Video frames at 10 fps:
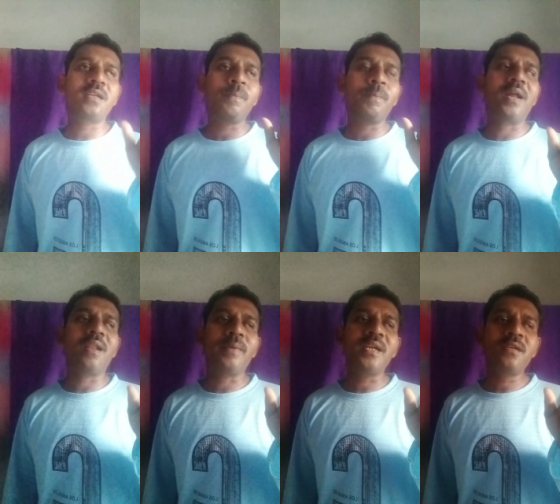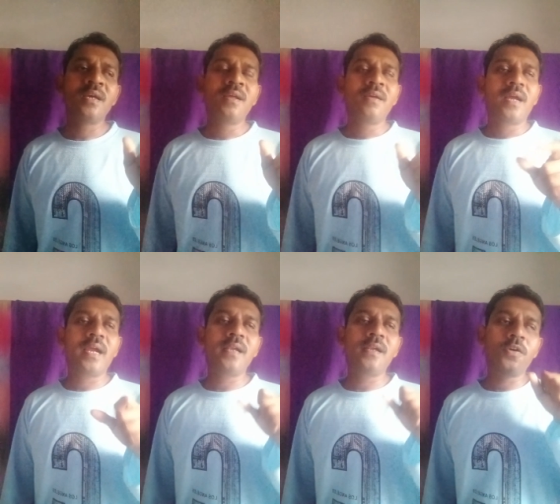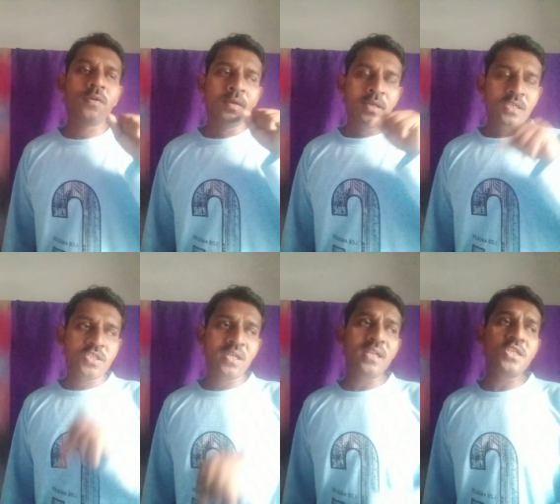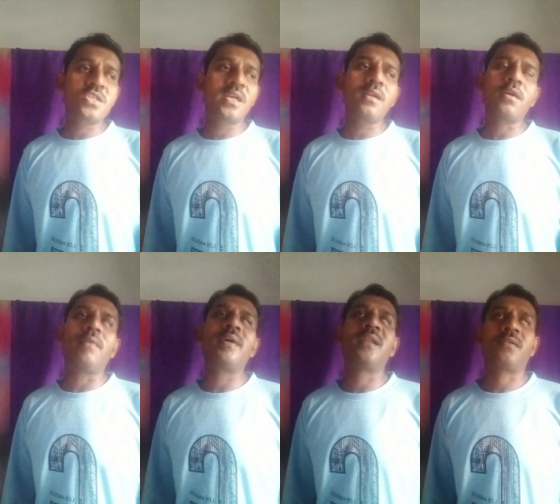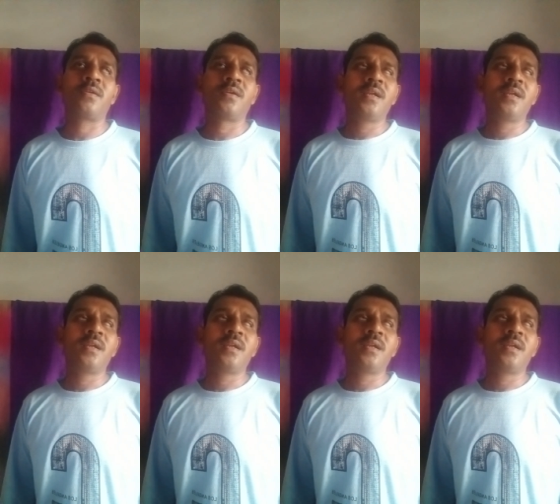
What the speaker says: in Parliament, and in state governor,